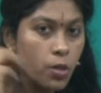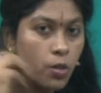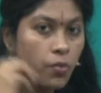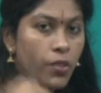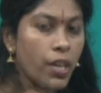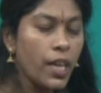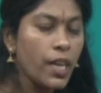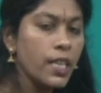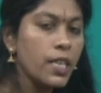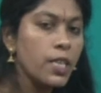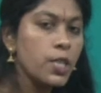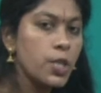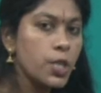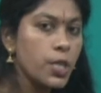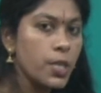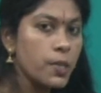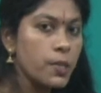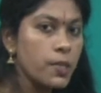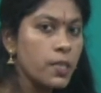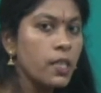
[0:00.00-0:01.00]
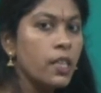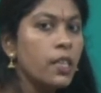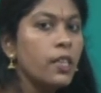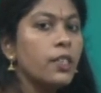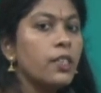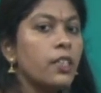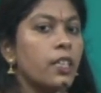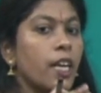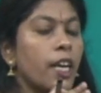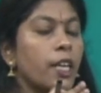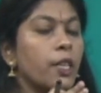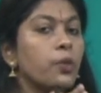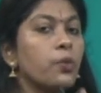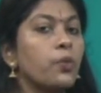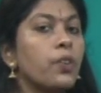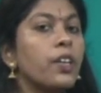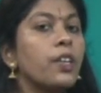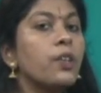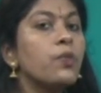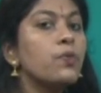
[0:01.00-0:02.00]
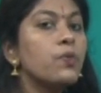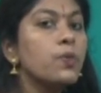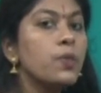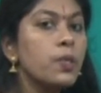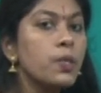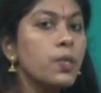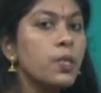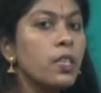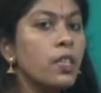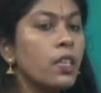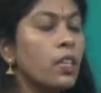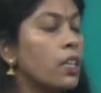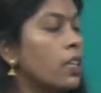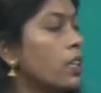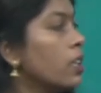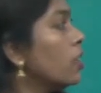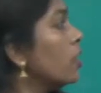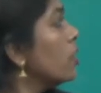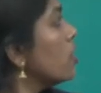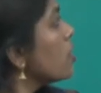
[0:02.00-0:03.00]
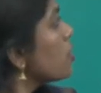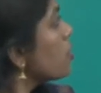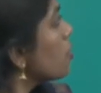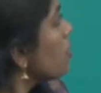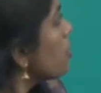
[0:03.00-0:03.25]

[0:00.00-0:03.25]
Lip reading: of energies, try to reduce it. So,